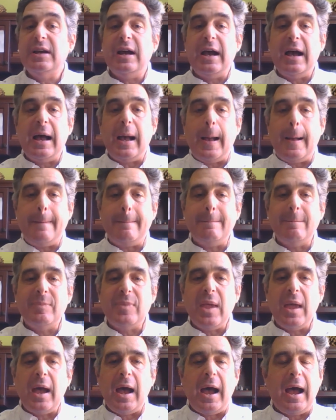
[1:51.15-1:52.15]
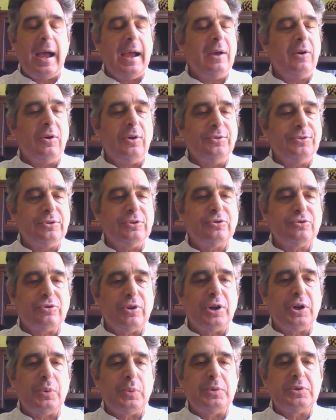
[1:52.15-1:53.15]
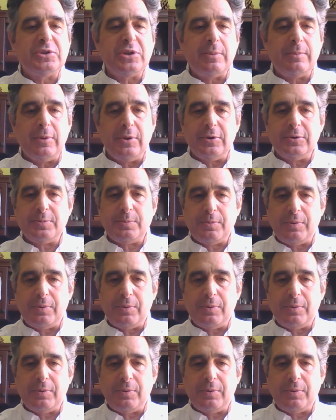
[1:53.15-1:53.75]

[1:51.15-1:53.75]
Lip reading: Um, I also struggled with some of those